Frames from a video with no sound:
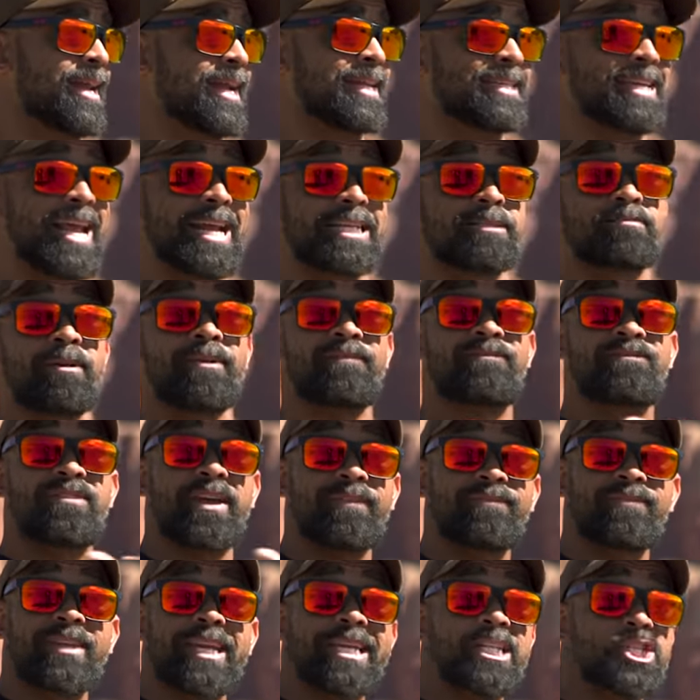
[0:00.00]
and it takes me
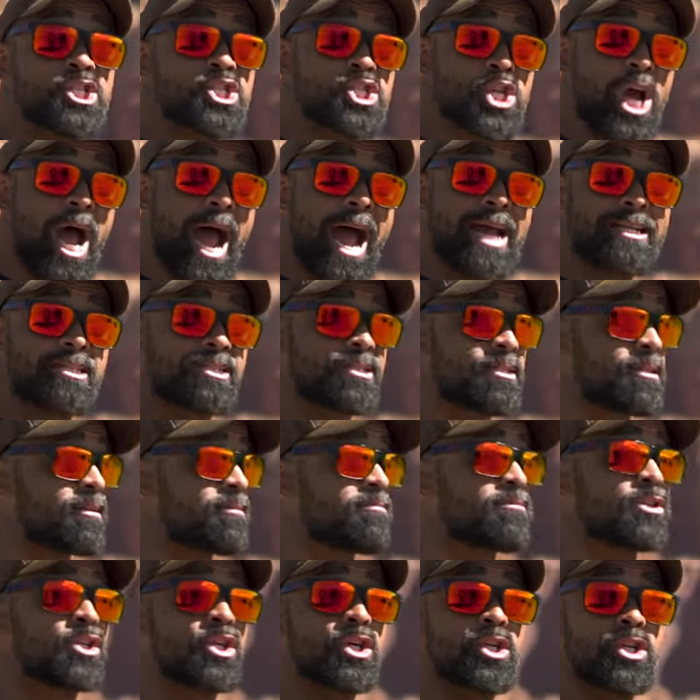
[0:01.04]
15
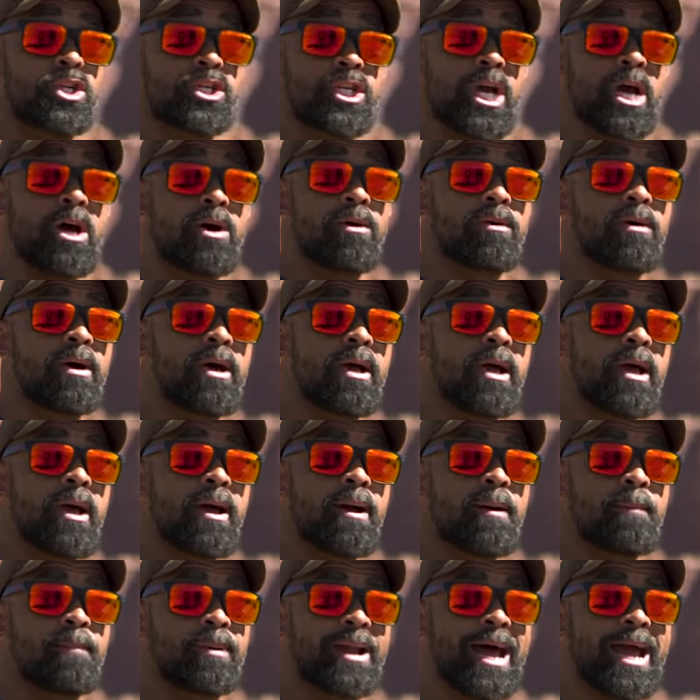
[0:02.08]
shots, good to go.
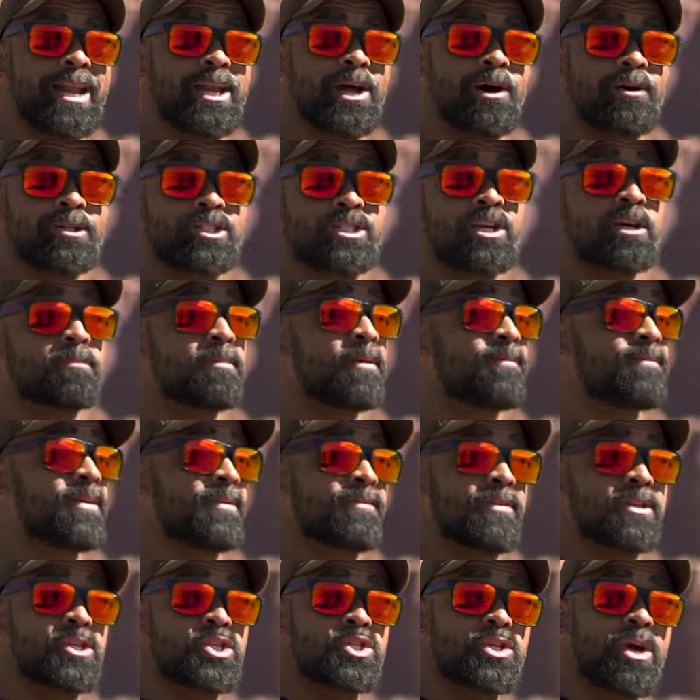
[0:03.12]
But I know it took me
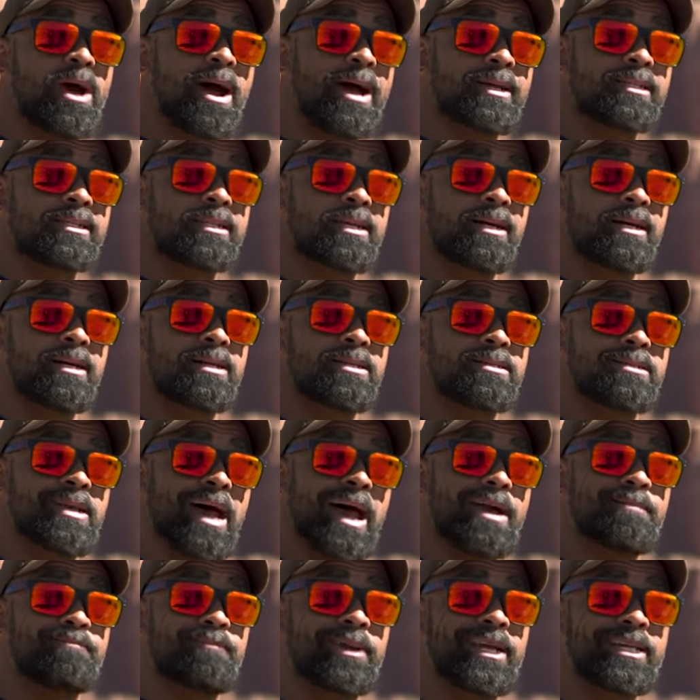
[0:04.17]
15 shots
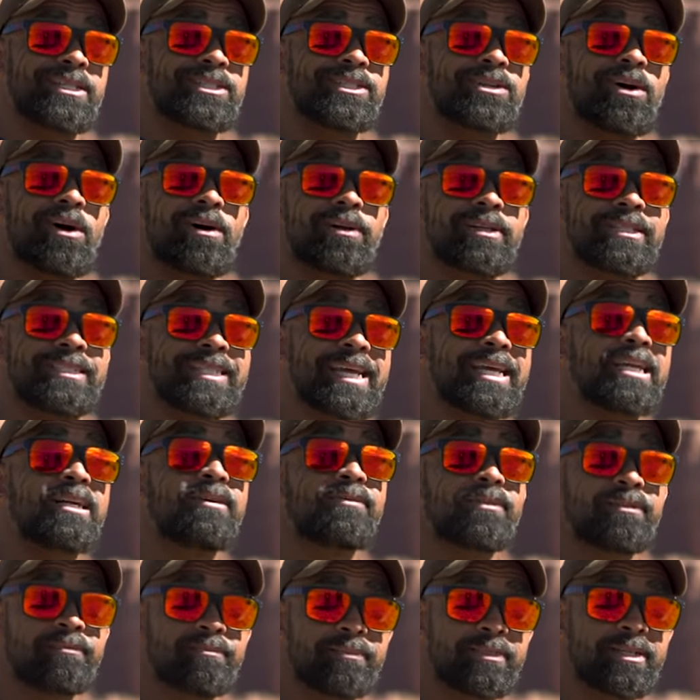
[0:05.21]
because I missed on
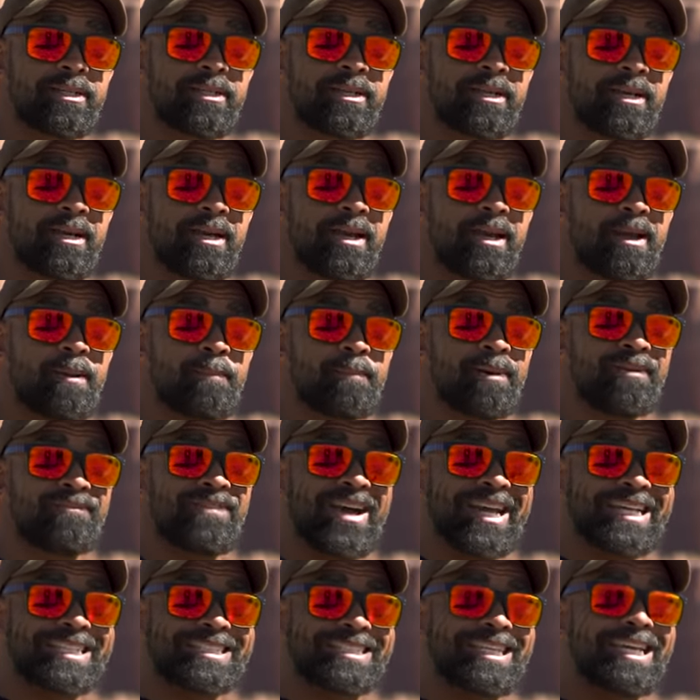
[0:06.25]
10 of them.
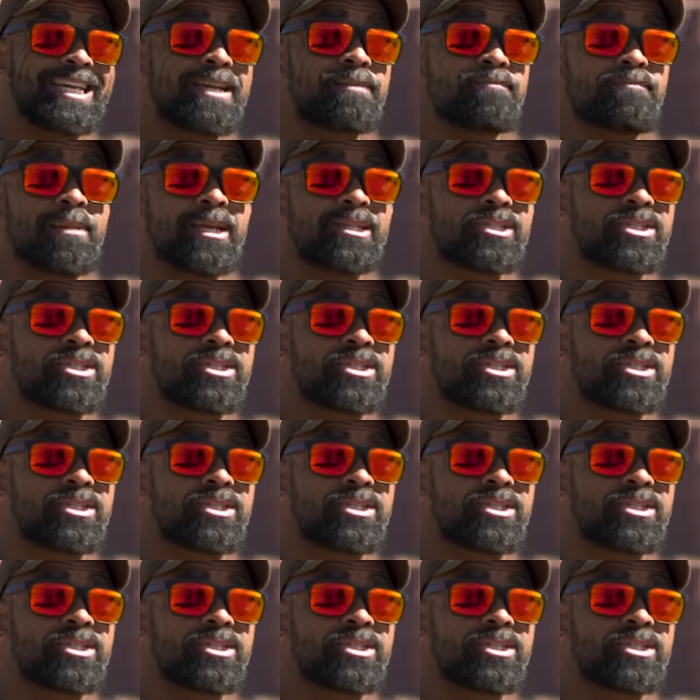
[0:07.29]
But if I can see the